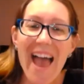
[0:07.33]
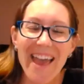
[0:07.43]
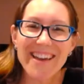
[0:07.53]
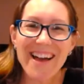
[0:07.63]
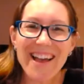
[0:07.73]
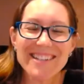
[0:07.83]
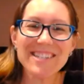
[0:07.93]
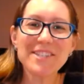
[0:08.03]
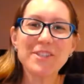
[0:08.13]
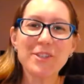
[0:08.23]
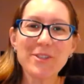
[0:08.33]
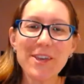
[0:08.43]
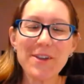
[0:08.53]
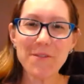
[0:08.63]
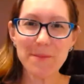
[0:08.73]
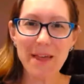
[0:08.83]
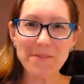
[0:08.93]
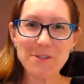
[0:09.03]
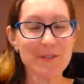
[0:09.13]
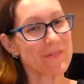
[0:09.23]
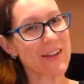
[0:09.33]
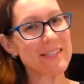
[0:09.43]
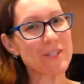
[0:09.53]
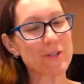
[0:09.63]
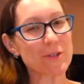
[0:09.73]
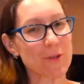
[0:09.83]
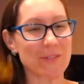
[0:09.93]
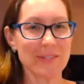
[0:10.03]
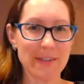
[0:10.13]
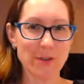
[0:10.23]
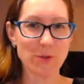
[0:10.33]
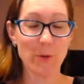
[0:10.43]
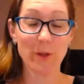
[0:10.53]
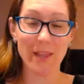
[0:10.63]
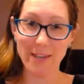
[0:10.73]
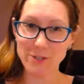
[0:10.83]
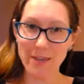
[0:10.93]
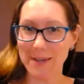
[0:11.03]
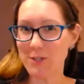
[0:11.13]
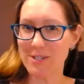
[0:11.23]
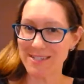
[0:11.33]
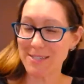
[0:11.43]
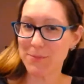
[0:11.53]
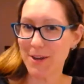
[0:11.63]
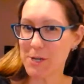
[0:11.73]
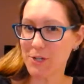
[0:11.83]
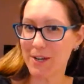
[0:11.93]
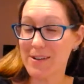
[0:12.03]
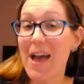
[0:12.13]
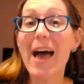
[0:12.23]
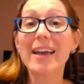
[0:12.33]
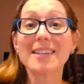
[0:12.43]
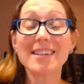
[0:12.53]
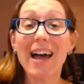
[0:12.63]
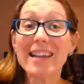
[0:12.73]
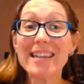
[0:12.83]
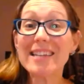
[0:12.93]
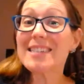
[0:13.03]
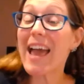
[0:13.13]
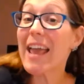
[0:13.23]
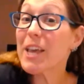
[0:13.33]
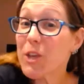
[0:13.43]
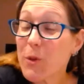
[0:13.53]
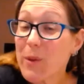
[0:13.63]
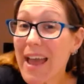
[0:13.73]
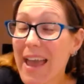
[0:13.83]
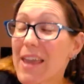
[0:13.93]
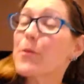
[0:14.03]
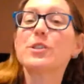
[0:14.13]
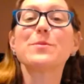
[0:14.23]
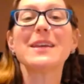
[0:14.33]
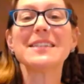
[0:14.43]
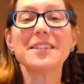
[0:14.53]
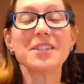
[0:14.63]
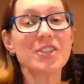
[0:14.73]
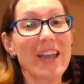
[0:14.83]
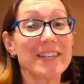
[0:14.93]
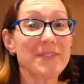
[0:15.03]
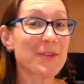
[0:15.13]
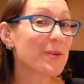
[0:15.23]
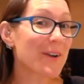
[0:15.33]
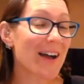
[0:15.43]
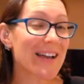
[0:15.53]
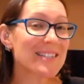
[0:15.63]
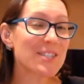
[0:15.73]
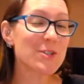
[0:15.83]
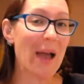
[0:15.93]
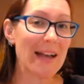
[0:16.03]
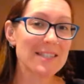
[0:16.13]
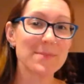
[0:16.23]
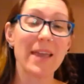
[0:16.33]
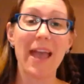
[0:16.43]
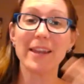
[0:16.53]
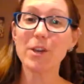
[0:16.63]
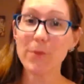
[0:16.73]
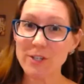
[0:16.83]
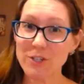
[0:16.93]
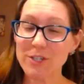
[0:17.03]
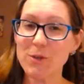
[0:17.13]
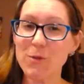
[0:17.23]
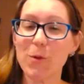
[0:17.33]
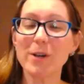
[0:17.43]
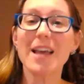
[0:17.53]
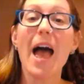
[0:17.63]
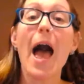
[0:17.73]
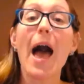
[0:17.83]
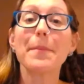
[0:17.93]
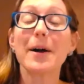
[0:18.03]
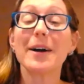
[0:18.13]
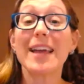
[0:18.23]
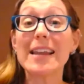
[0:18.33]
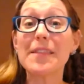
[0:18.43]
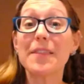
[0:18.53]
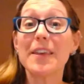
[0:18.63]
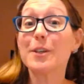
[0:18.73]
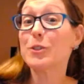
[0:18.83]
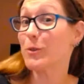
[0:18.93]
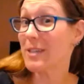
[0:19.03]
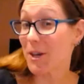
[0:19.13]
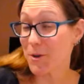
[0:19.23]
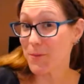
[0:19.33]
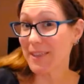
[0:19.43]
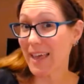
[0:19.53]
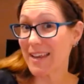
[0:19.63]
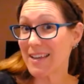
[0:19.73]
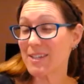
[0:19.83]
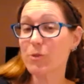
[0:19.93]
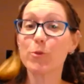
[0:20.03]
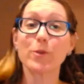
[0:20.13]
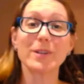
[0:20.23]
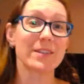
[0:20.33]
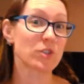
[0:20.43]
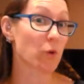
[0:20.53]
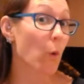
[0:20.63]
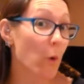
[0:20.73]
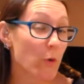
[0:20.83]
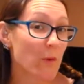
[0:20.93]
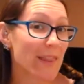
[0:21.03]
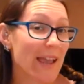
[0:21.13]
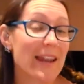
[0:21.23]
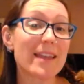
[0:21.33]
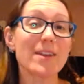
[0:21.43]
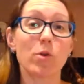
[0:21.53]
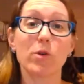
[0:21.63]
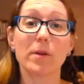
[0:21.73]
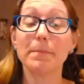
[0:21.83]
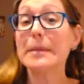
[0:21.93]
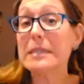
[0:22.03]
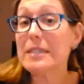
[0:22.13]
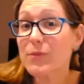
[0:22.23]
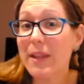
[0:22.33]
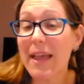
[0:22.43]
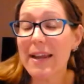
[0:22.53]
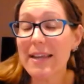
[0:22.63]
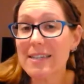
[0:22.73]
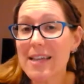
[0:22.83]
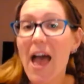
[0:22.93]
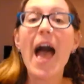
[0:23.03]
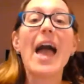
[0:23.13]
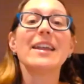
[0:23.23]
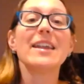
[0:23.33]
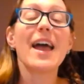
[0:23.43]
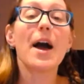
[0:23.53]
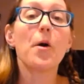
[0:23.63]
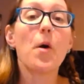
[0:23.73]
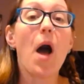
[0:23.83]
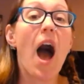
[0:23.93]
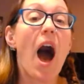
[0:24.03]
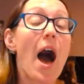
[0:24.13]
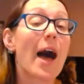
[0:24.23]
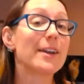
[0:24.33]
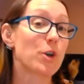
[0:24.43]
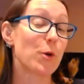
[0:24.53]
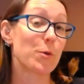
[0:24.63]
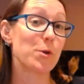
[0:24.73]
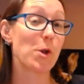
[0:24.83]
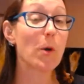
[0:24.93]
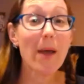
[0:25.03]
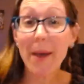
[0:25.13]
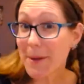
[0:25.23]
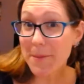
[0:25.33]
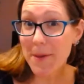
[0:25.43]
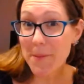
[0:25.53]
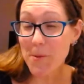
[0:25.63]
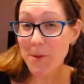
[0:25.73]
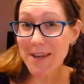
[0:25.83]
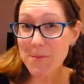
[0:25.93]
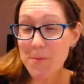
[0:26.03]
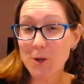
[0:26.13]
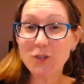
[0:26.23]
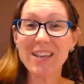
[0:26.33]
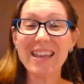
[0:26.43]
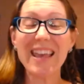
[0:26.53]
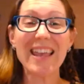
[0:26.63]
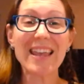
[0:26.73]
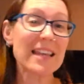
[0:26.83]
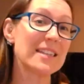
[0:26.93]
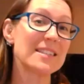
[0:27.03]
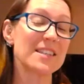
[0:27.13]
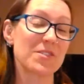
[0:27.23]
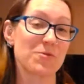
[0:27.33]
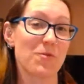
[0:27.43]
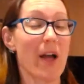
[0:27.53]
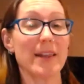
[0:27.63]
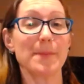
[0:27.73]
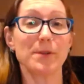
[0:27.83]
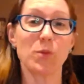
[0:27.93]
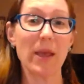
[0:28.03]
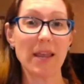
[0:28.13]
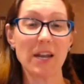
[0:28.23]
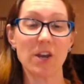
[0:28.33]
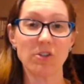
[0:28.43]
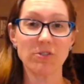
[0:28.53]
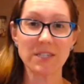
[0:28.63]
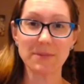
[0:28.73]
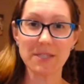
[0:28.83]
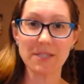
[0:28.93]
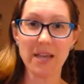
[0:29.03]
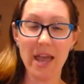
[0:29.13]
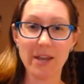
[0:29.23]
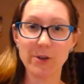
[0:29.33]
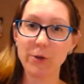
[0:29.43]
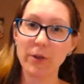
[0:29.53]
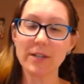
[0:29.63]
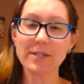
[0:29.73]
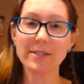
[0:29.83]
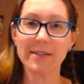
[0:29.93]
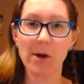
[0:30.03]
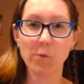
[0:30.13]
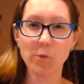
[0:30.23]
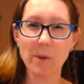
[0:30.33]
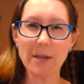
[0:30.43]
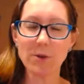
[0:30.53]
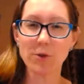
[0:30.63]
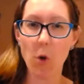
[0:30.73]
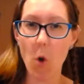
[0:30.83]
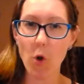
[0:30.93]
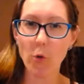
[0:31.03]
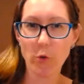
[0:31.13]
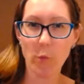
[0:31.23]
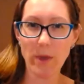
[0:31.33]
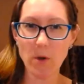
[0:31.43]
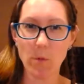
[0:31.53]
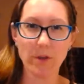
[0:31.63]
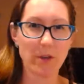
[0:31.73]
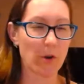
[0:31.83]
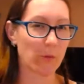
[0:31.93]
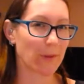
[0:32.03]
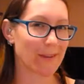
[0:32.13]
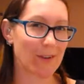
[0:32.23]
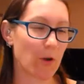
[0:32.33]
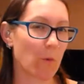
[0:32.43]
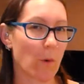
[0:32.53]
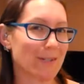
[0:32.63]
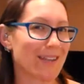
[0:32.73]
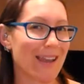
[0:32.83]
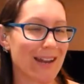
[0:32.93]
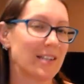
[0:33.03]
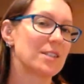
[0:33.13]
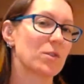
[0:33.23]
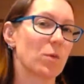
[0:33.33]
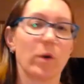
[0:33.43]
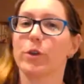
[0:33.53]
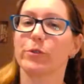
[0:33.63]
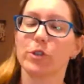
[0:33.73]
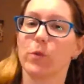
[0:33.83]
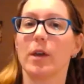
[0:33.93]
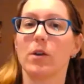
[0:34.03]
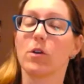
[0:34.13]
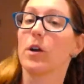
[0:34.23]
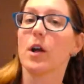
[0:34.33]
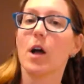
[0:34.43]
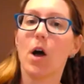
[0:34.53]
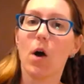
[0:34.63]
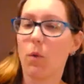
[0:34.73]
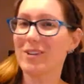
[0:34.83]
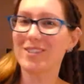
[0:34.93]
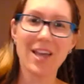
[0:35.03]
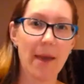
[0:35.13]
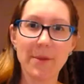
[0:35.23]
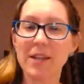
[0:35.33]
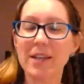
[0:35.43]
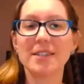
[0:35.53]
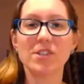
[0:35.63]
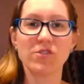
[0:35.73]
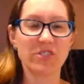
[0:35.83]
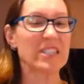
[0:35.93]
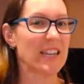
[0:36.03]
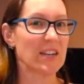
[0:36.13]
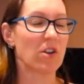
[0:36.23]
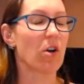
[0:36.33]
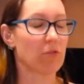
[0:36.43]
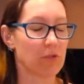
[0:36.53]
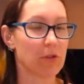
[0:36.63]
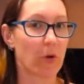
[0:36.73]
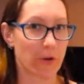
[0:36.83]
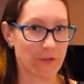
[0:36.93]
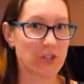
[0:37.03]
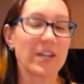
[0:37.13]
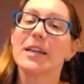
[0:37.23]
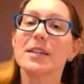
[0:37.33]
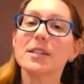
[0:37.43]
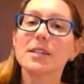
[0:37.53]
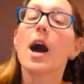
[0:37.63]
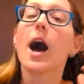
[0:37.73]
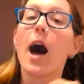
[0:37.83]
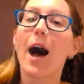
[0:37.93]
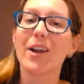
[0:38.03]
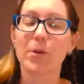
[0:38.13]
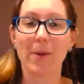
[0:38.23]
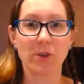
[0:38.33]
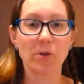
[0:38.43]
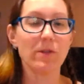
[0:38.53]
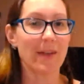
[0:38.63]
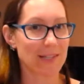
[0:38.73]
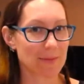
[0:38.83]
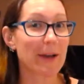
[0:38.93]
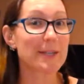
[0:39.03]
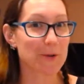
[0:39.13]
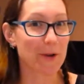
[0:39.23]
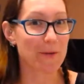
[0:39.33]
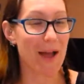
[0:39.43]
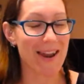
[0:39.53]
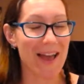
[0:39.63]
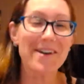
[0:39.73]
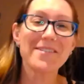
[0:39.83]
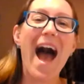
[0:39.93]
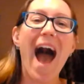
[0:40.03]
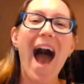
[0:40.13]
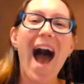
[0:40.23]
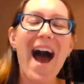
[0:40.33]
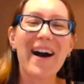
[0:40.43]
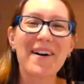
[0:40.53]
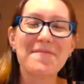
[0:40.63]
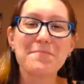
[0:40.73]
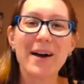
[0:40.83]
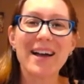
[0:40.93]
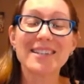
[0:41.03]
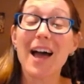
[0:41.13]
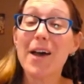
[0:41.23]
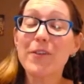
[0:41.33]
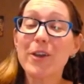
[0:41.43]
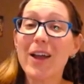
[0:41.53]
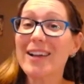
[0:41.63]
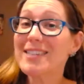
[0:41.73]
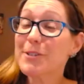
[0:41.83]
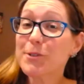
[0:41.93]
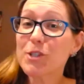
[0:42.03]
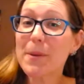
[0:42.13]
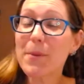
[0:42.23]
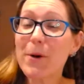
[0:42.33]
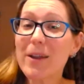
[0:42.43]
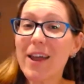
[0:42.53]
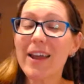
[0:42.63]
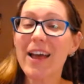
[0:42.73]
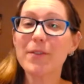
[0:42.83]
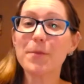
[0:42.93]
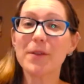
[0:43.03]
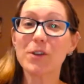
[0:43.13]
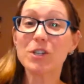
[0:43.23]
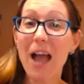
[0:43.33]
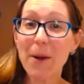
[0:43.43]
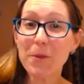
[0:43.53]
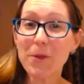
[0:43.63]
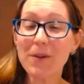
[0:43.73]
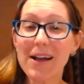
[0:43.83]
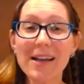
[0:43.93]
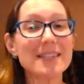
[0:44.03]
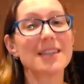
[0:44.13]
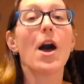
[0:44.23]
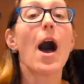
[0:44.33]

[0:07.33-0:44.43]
Hey guys, it's Jill here from Lavender & Friends, your source of essential oil education and inspiration. Tonight is a Q&A, which means it's a chance for you guys to ask me any questions you want about anything doTERRA related or essential oil related or business related. Now, I don't know how many people will end up watching. It is right in between Christmas and New Year's, in that weird, awkward week where you don't really know what day it is or what you're doing or what time it is, and you're just eating a lot of cheese. I don't know about you, that's my story right now. But I figured I'd still jump on. I'd have a bit of a chat with you guys.